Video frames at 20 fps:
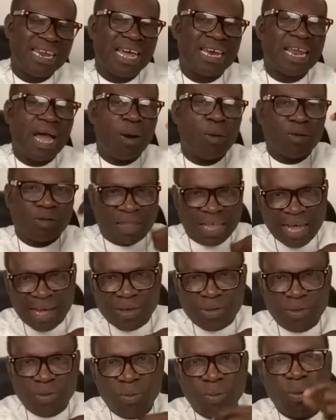then that will
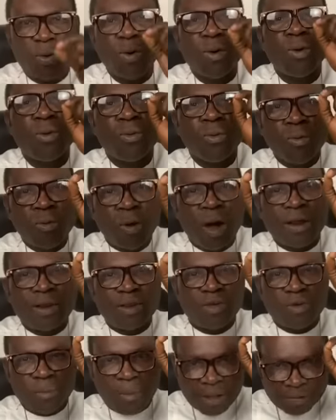tell you
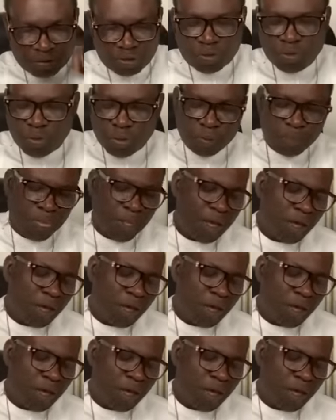what you must do.